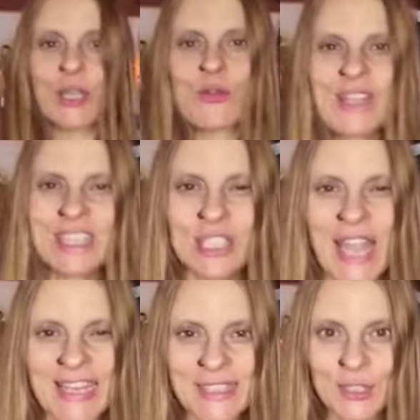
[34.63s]
The
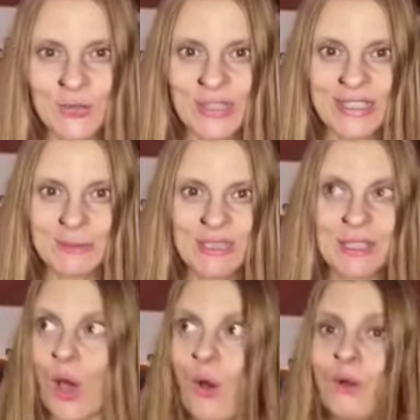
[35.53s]
Grinch hated
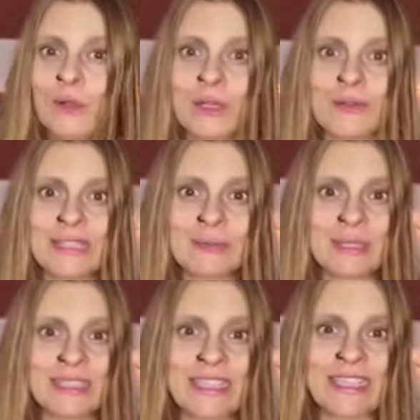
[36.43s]
Christmas, the whole
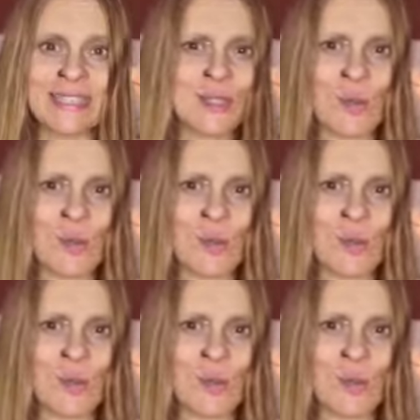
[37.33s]
Christmas season.